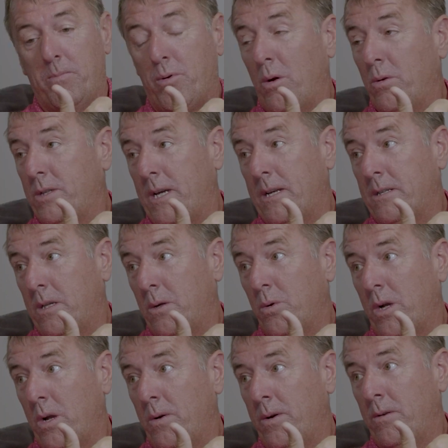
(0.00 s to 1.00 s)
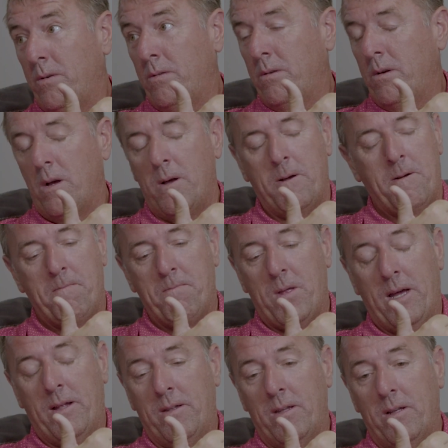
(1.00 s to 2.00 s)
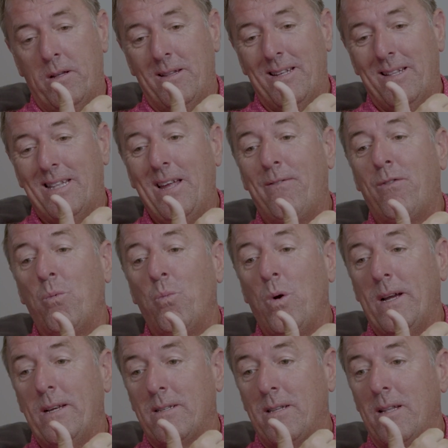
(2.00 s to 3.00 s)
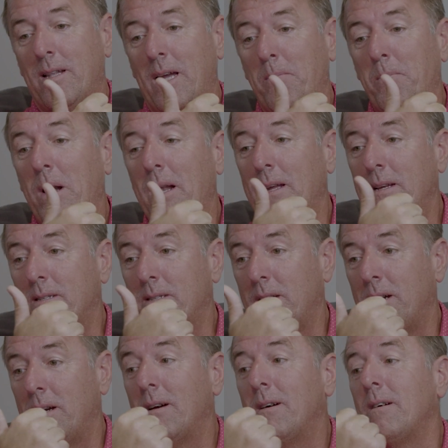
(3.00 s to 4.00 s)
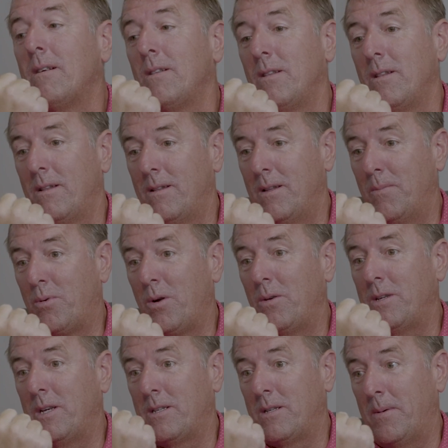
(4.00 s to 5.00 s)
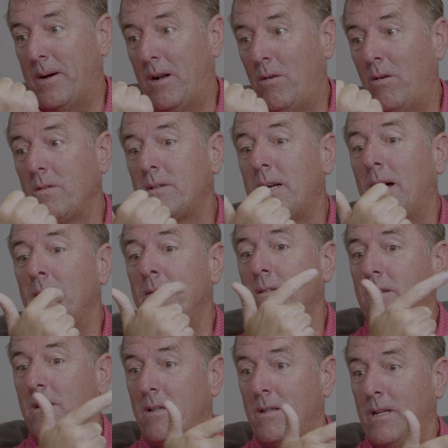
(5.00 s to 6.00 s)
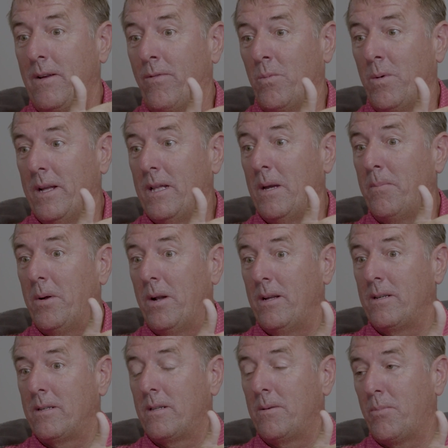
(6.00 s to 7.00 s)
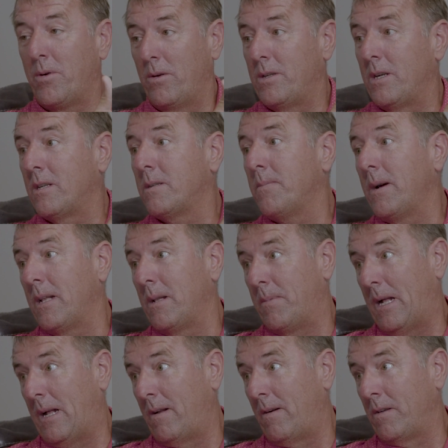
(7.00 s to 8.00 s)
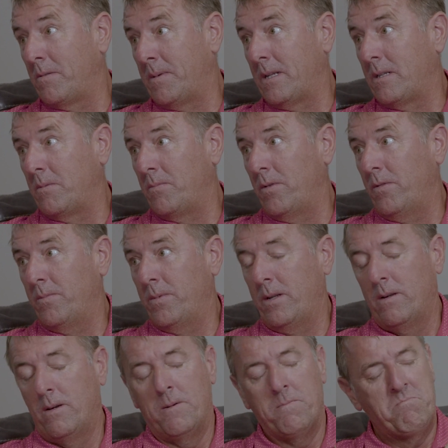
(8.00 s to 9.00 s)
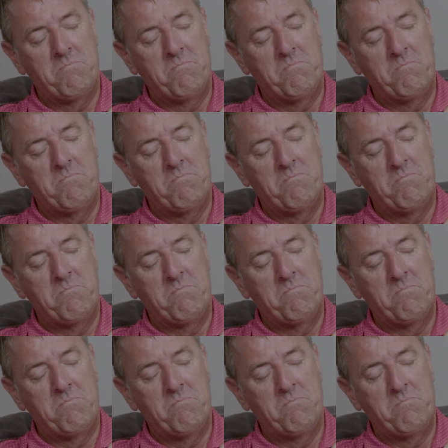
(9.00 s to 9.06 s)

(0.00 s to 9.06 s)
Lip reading: protests that were going on, and the different ways that they policed the protests about lockdowns to the different way they policed the protests about the Black Lives Matter movement.